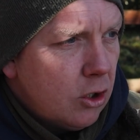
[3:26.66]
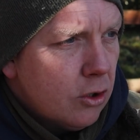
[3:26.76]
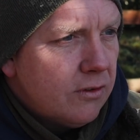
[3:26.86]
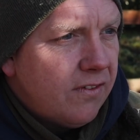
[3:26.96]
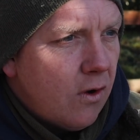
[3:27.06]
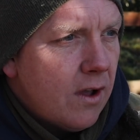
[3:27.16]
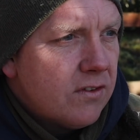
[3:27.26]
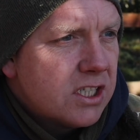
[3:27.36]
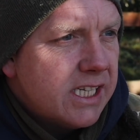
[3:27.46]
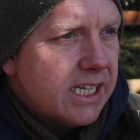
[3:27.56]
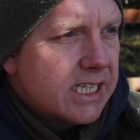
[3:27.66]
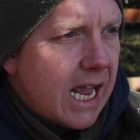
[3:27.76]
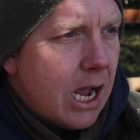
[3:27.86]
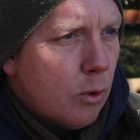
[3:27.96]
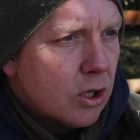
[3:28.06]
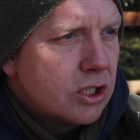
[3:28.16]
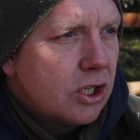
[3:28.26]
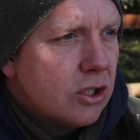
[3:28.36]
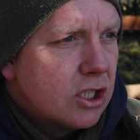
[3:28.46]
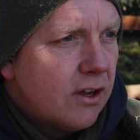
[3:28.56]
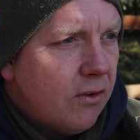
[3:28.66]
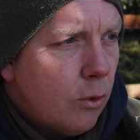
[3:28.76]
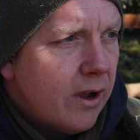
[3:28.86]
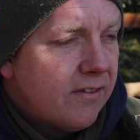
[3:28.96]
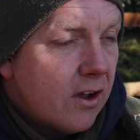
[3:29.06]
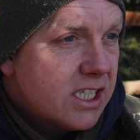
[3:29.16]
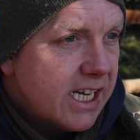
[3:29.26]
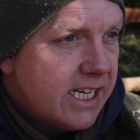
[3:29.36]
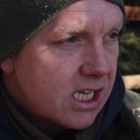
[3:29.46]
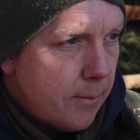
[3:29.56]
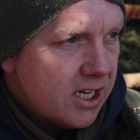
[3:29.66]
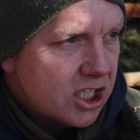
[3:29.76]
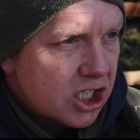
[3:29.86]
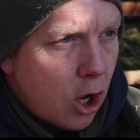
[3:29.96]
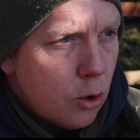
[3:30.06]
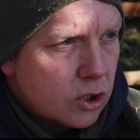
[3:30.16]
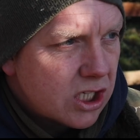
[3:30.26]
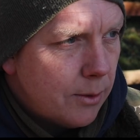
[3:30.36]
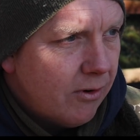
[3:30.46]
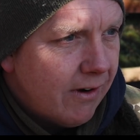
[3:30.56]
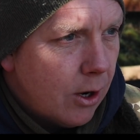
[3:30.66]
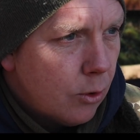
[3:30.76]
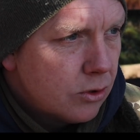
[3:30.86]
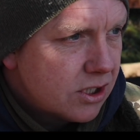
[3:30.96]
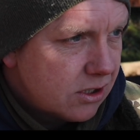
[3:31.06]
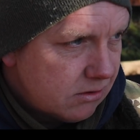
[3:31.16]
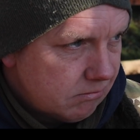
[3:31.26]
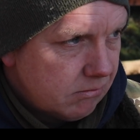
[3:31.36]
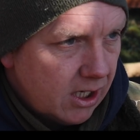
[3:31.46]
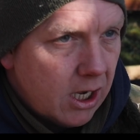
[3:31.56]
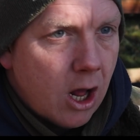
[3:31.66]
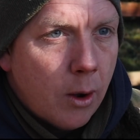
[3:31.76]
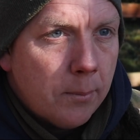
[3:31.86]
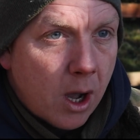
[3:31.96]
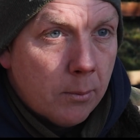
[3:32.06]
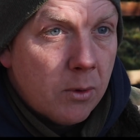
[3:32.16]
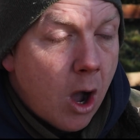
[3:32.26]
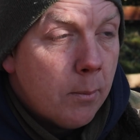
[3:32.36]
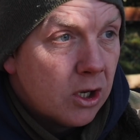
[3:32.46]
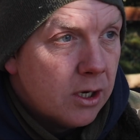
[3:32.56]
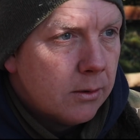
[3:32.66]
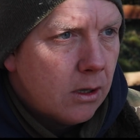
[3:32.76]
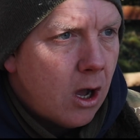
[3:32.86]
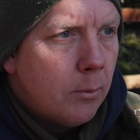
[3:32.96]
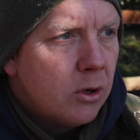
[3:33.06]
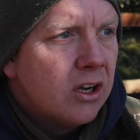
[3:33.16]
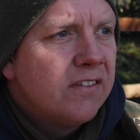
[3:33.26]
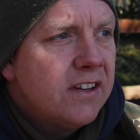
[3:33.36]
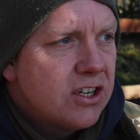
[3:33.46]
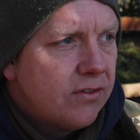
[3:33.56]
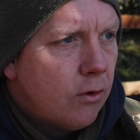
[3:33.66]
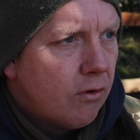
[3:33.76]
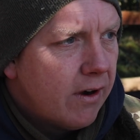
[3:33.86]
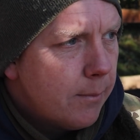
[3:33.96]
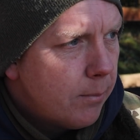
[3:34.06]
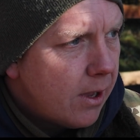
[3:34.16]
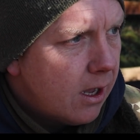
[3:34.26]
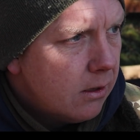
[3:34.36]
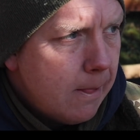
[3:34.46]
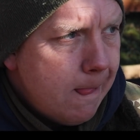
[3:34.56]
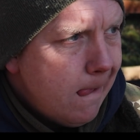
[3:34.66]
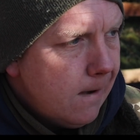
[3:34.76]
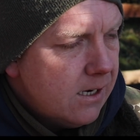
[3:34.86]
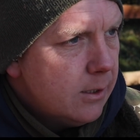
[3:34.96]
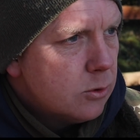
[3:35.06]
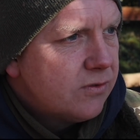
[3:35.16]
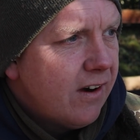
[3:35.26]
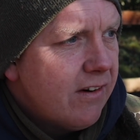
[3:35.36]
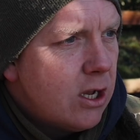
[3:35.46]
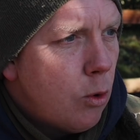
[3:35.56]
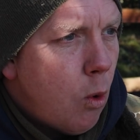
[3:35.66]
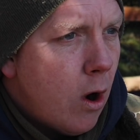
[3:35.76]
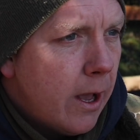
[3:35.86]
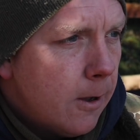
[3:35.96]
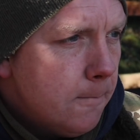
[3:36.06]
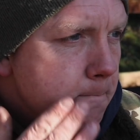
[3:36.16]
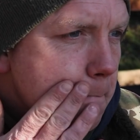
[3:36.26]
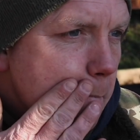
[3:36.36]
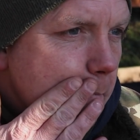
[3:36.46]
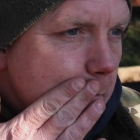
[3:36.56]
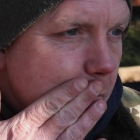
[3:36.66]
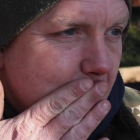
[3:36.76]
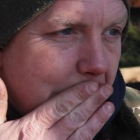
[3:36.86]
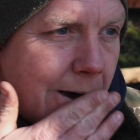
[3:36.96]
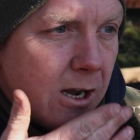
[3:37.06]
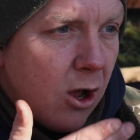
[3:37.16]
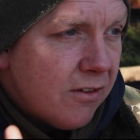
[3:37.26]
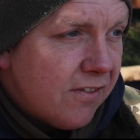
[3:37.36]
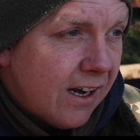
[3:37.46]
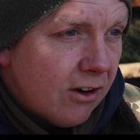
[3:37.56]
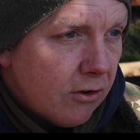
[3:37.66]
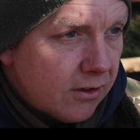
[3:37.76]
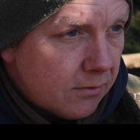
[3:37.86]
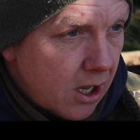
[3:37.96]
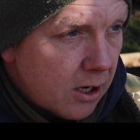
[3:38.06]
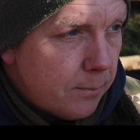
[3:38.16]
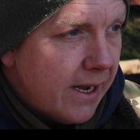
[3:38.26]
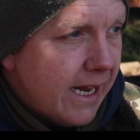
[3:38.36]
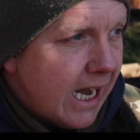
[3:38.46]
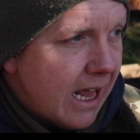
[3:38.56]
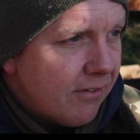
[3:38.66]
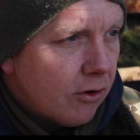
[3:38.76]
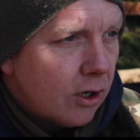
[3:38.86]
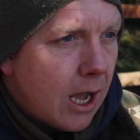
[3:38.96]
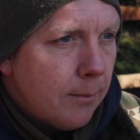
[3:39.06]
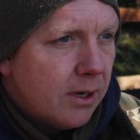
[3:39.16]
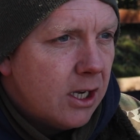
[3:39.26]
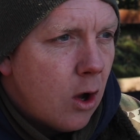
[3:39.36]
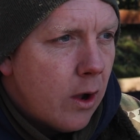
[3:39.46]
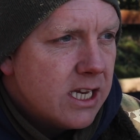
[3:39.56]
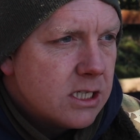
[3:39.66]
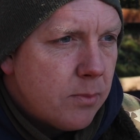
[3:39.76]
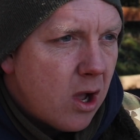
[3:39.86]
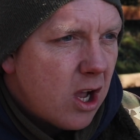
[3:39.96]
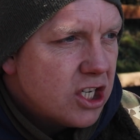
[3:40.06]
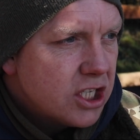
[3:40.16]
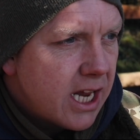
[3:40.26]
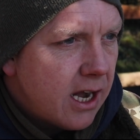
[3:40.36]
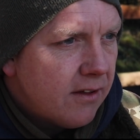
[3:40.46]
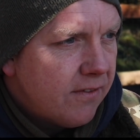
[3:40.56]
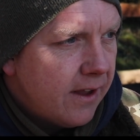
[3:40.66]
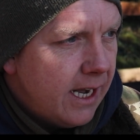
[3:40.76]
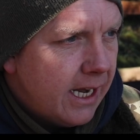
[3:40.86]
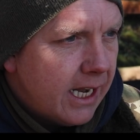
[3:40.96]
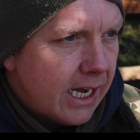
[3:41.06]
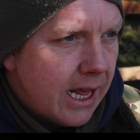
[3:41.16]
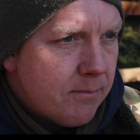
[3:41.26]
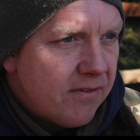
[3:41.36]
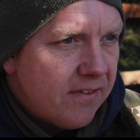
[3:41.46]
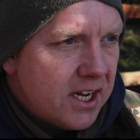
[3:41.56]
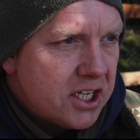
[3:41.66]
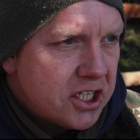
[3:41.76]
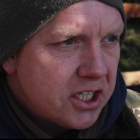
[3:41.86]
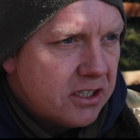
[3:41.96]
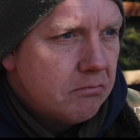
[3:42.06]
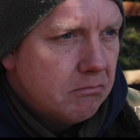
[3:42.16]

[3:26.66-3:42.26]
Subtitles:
a good 5 or 6 hours because I thought if I see something show somewhere else, you know, I'm gonna fish for it. But it was very quiet. I know the fella had been in there for a couple of nights, but I just had a feeling that them fish